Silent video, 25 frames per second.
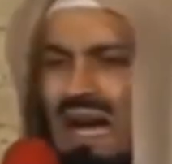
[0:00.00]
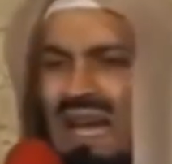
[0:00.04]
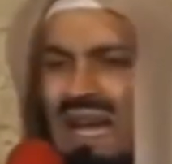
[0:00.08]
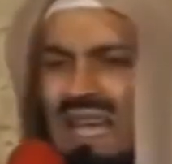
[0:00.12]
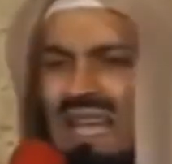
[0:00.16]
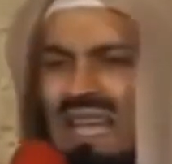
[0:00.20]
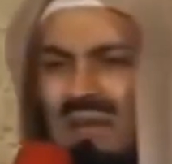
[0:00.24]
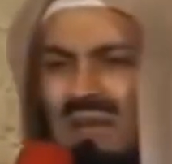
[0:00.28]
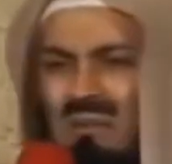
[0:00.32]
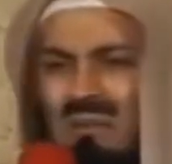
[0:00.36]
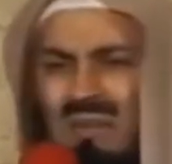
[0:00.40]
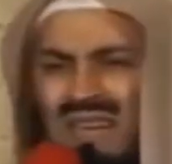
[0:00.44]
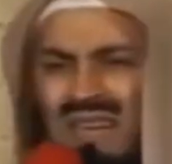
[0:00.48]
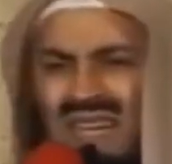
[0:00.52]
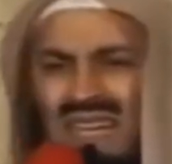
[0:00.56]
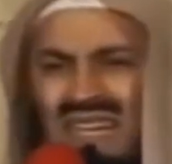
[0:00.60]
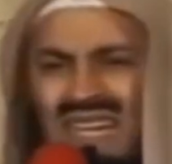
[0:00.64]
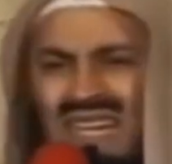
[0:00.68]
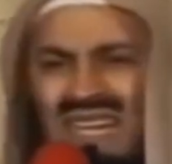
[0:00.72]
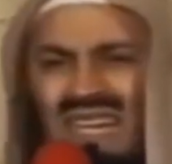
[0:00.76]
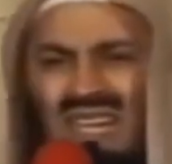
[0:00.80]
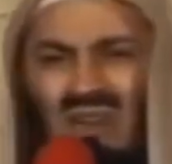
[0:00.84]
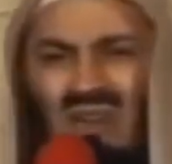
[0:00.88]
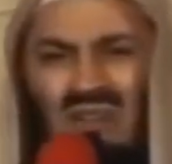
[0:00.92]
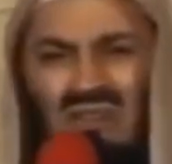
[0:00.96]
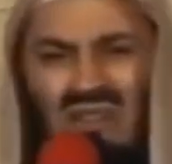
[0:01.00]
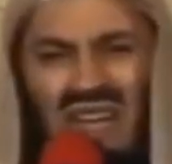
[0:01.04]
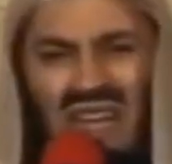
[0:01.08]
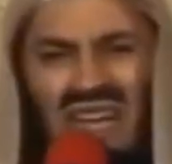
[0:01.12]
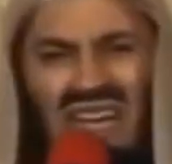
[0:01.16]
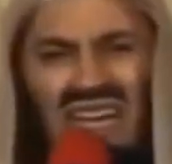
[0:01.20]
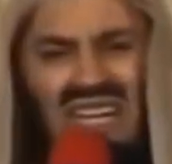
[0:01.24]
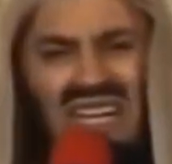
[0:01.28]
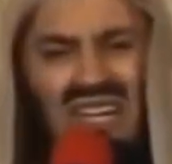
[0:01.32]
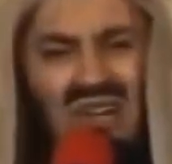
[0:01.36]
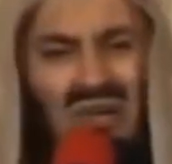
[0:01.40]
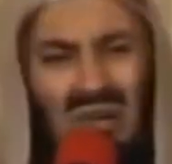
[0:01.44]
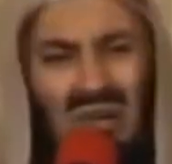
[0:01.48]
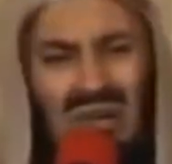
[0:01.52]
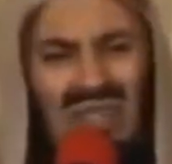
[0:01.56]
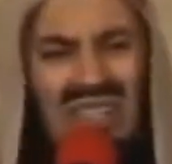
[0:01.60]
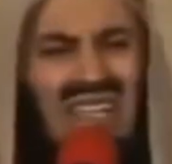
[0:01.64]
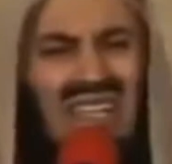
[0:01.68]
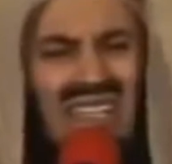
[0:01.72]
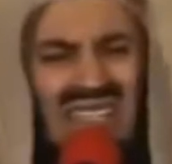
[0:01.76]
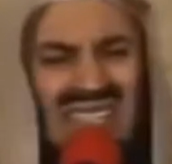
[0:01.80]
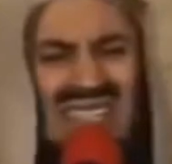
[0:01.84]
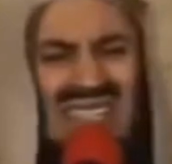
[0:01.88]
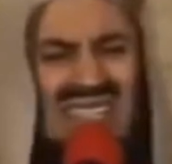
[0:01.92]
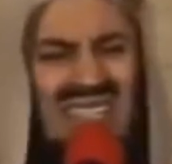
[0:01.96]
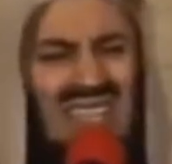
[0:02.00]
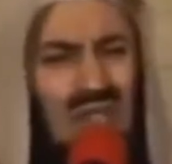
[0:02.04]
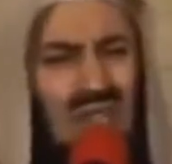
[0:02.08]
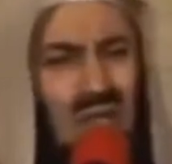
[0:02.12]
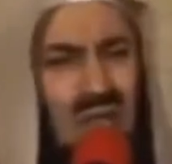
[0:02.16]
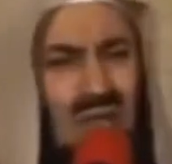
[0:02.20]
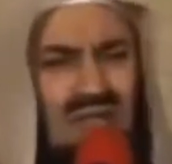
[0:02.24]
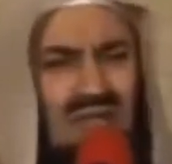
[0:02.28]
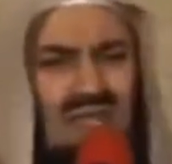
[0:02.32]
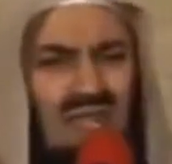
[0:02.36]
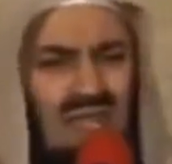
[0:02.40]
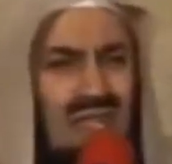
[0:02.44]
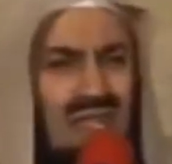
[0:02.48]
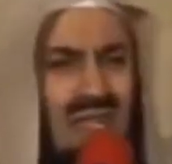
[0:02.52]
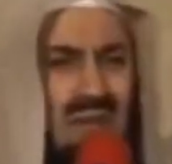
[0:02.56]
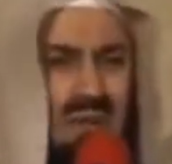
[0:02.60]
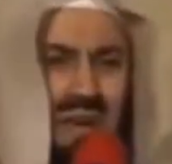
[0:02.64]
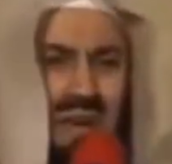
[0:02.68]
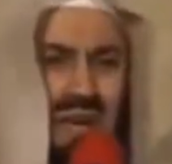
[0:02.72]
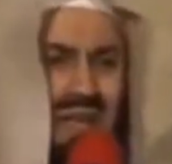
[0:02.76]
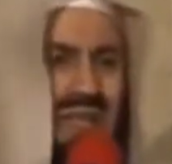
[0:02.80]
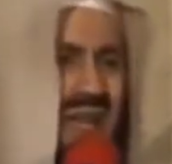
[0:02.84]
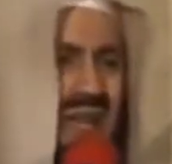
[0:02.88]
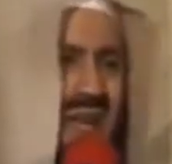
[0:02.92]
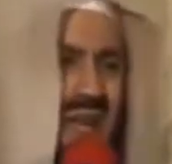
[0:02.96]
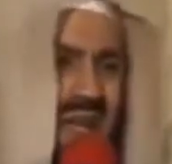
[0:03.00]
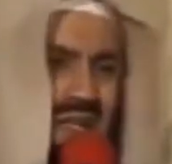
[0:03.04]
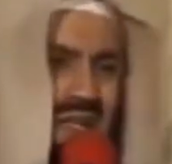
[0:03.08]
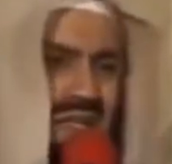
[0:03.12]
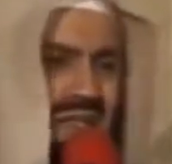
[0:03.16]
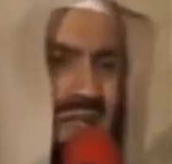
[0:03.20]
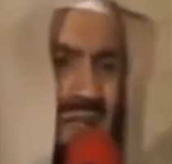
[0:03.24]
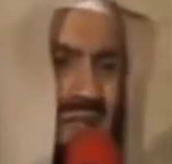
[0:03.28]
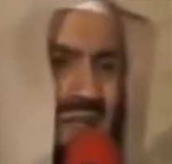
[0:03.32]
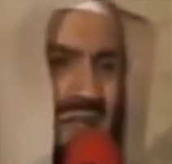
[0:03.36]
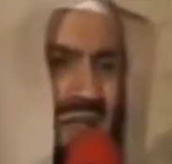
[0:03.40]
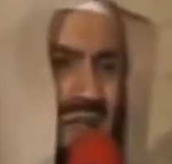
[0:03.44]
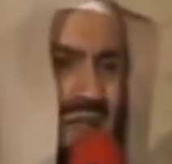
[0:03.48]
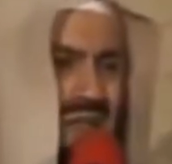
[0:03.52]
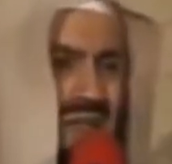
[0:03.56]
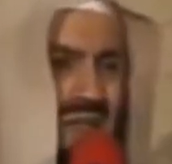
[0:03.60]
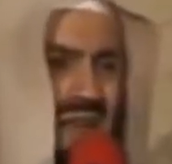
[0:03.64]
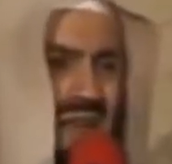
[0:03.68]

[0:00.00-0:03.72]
I am in need of any goodness that you send in my direction.